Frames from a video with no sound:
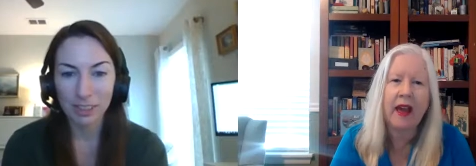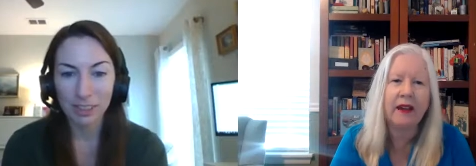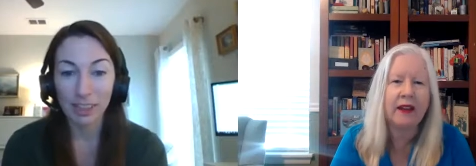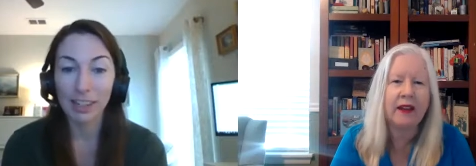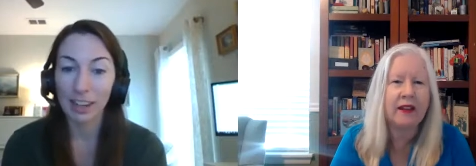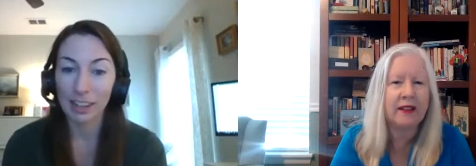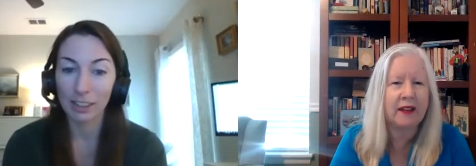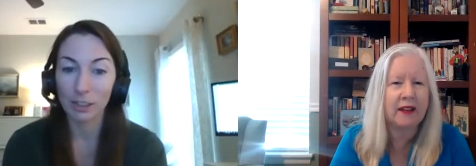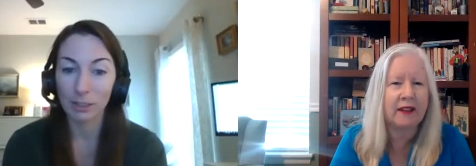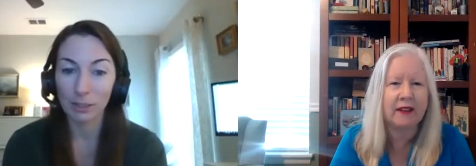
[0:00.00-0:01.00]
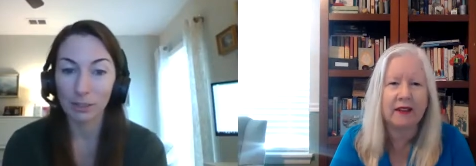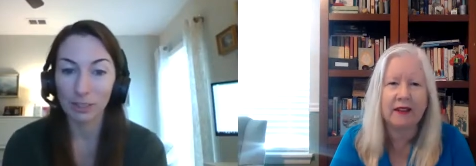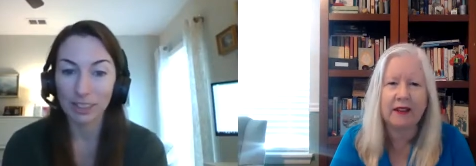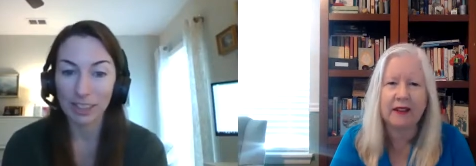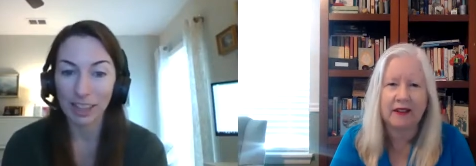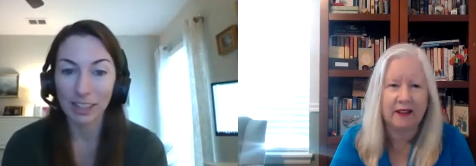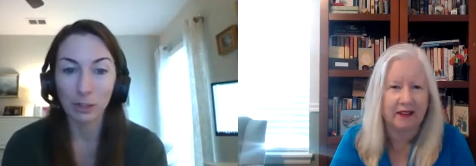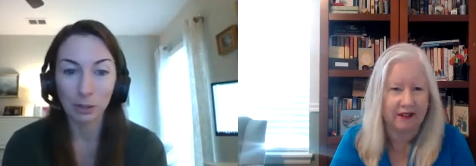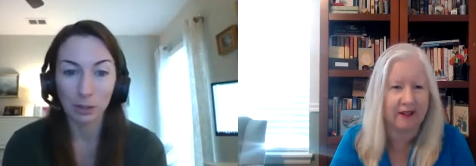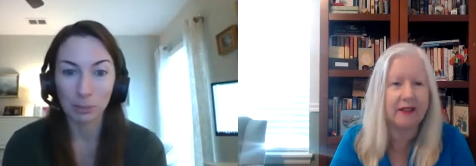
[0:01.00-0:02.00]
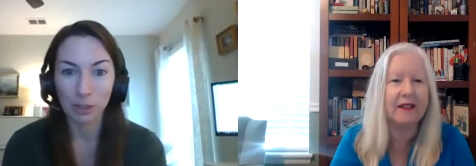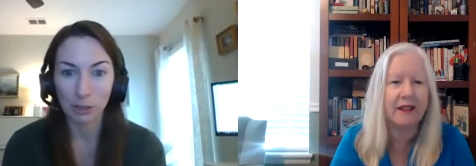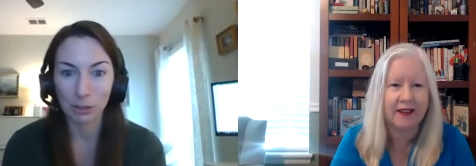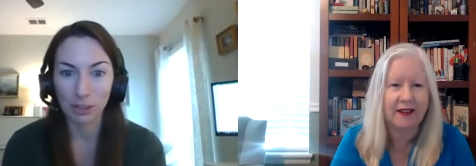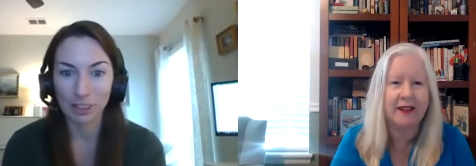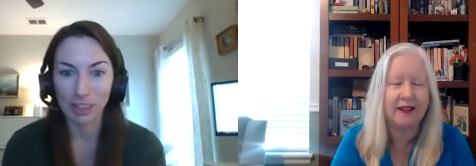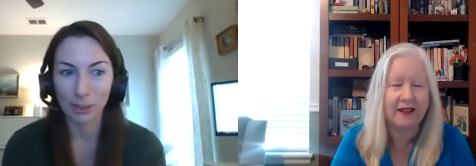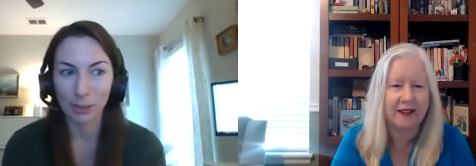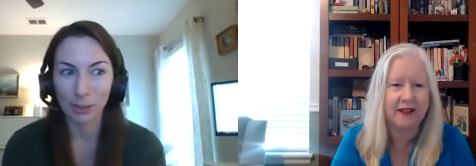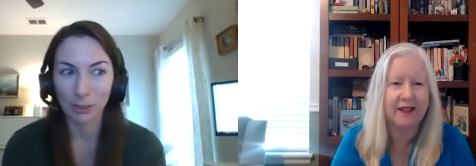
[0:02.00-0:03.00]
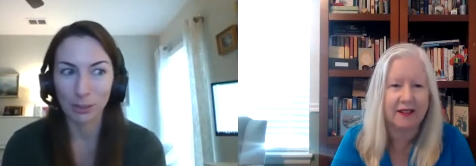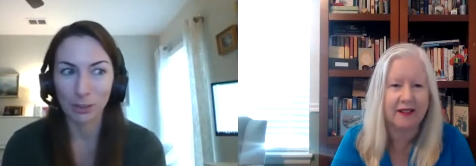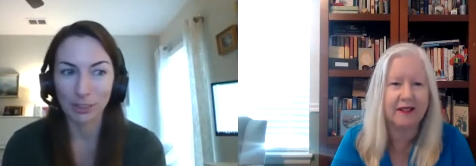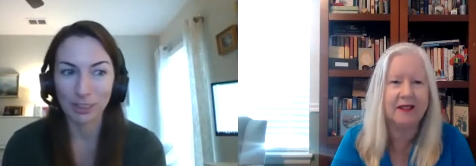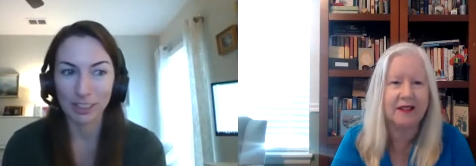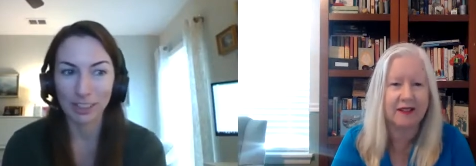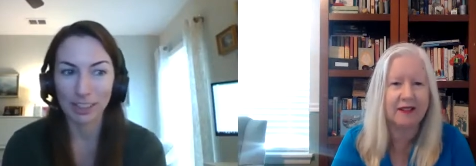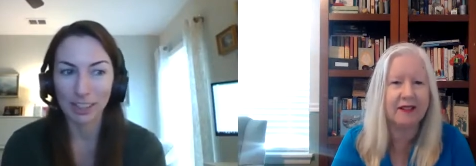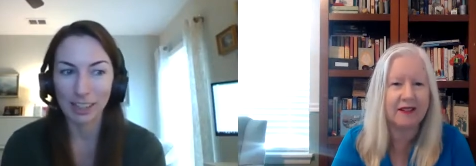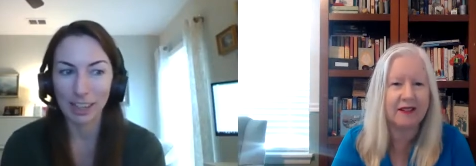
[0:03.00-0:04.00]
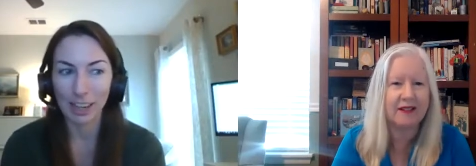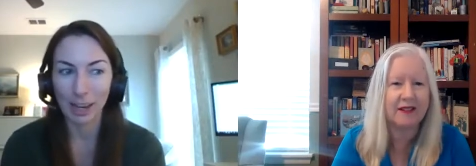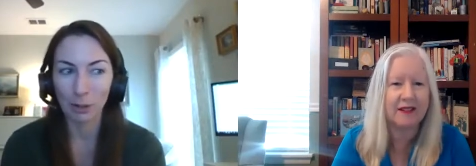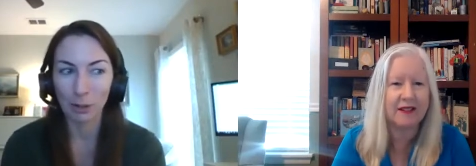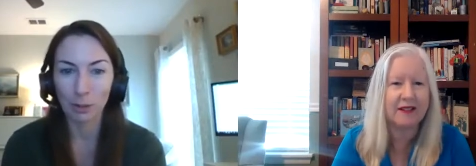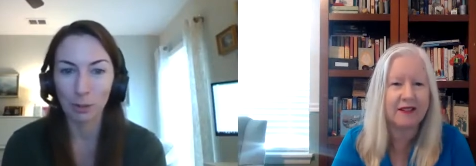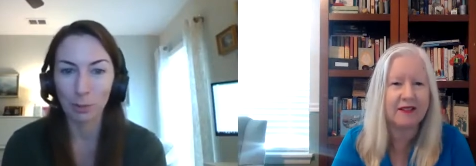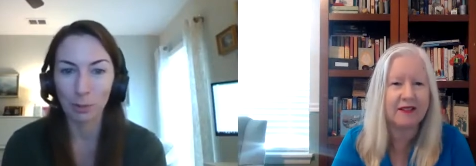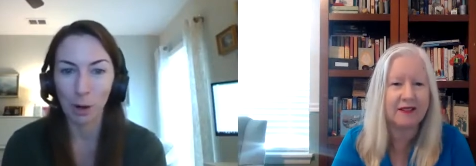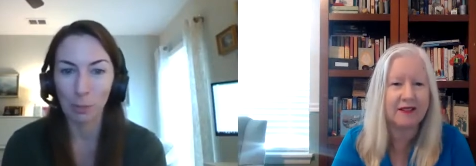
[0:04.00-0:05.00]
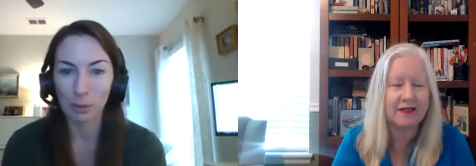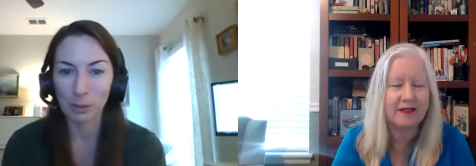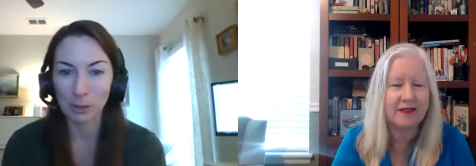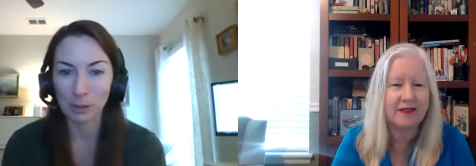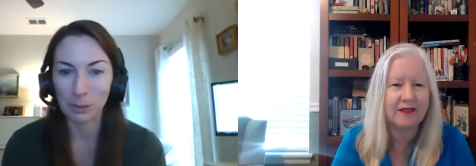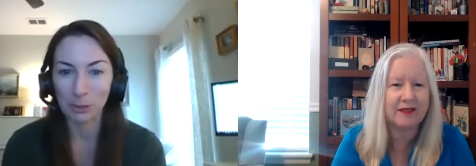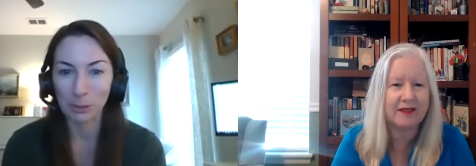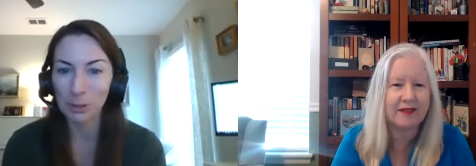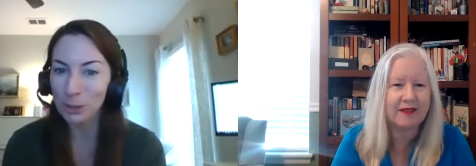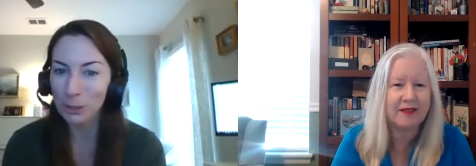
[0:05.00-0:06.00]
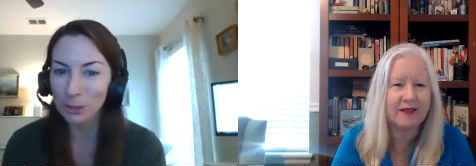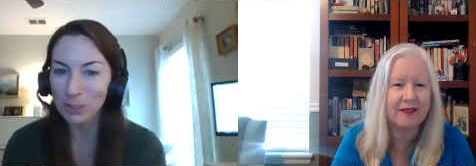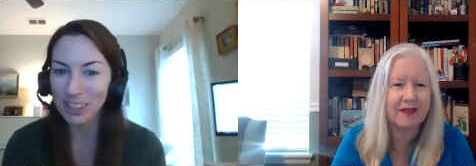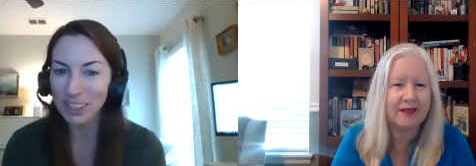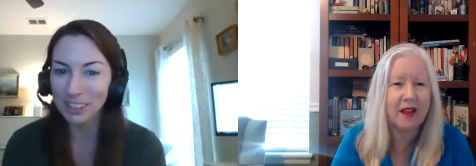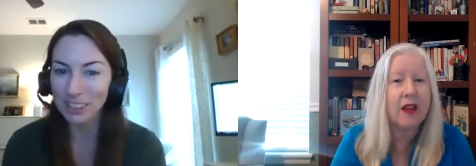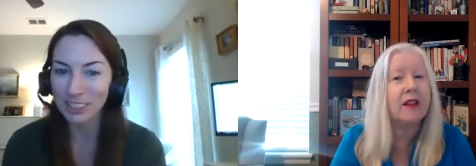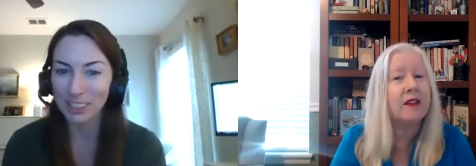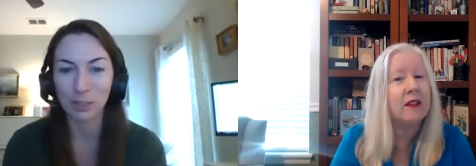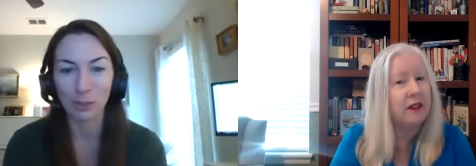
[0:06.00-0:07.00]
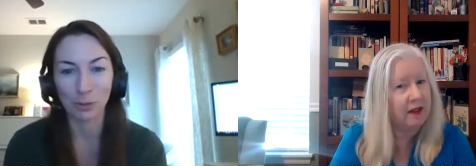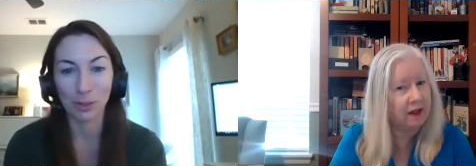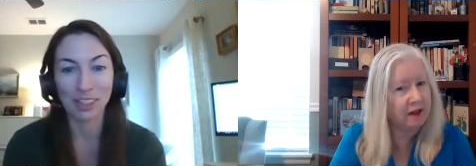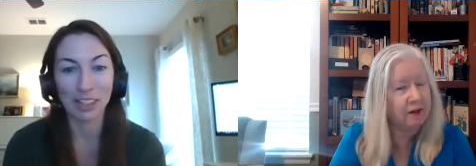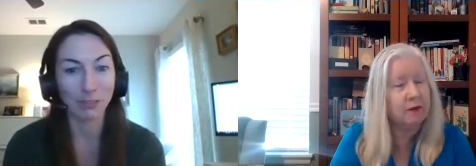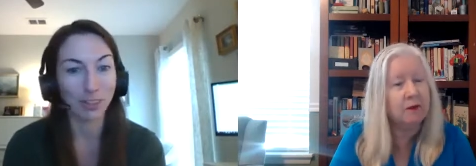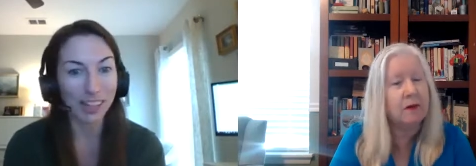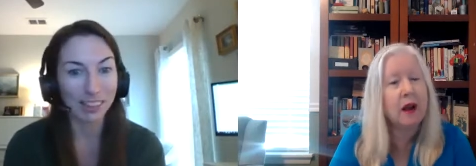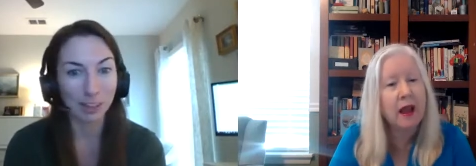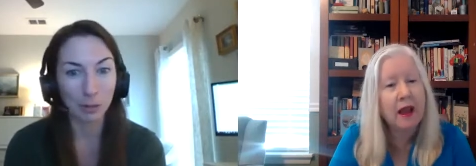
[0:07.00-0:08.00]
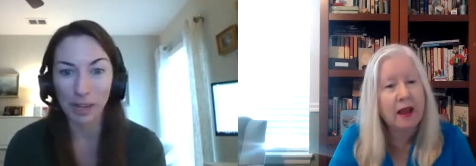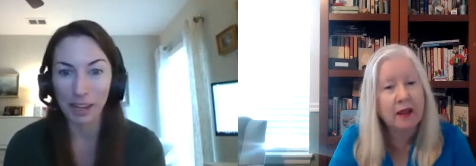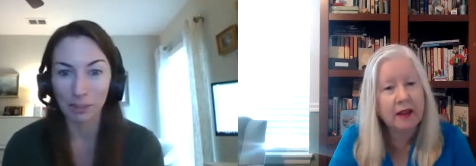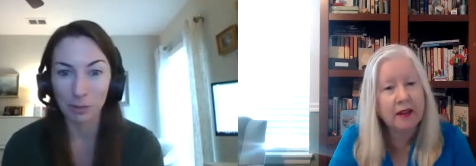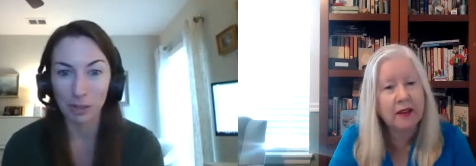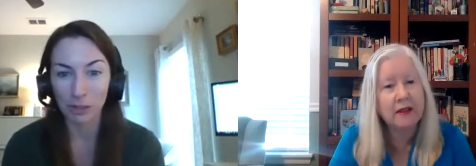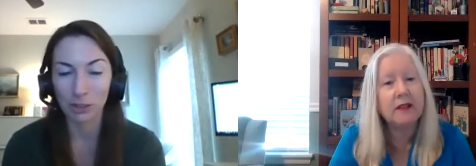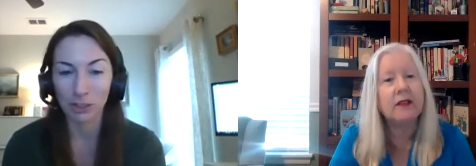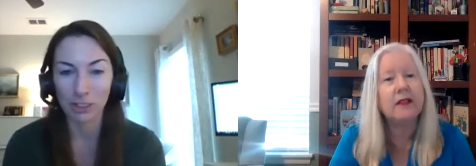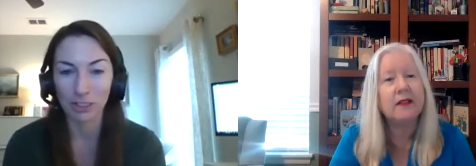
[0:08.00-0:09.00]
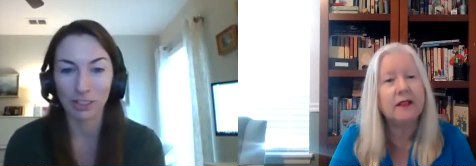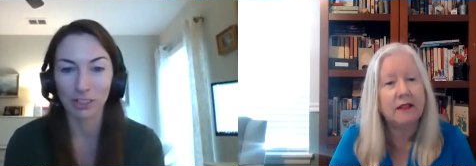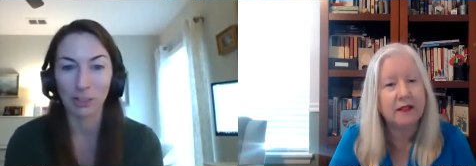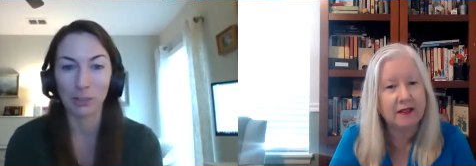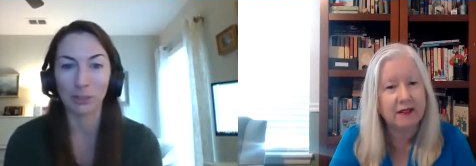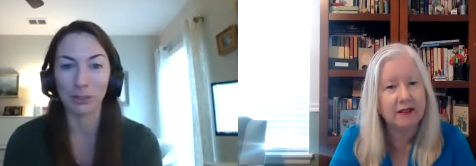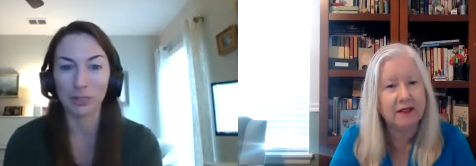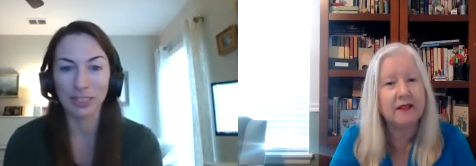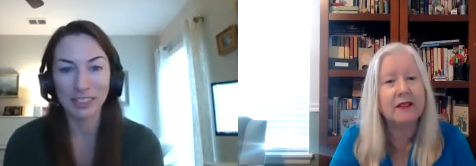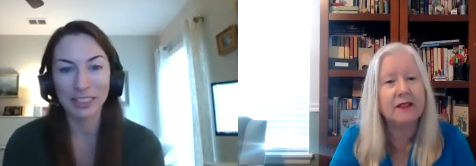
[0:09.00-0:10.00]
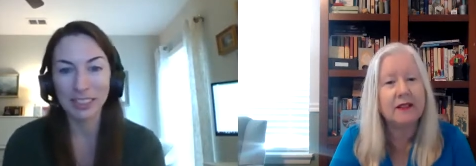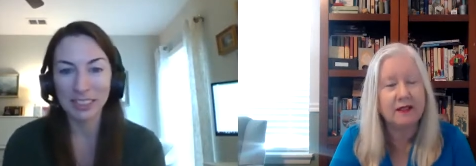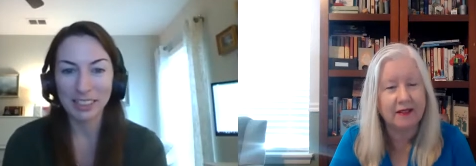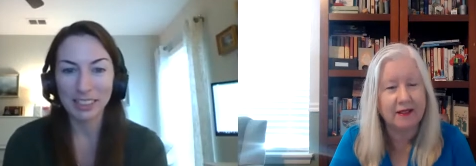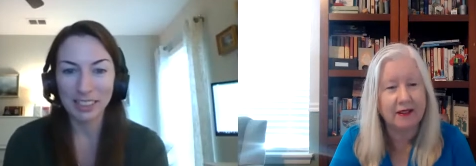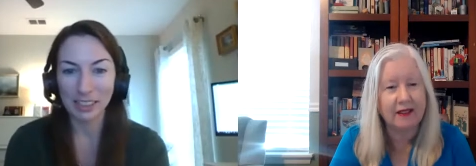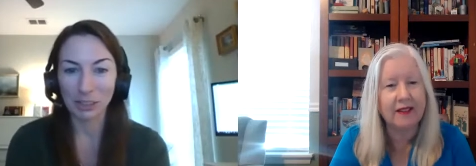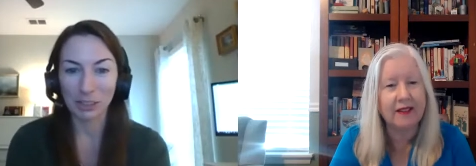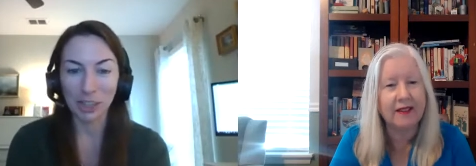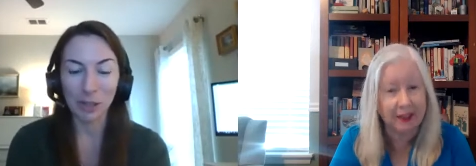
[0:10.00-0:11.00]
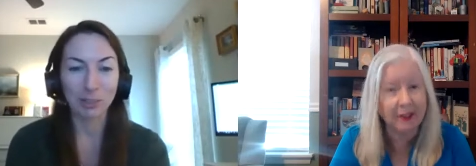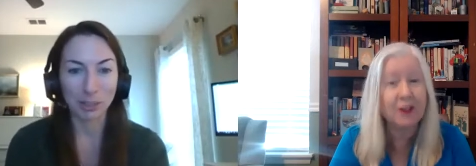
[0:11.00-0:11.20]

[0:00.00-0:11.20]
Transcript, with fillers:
Speaker 1: it, I had to do I had to do some research on that though, as far as like how do you properly store those things? Because of where they find them, I have to make sure that they're still in good shape.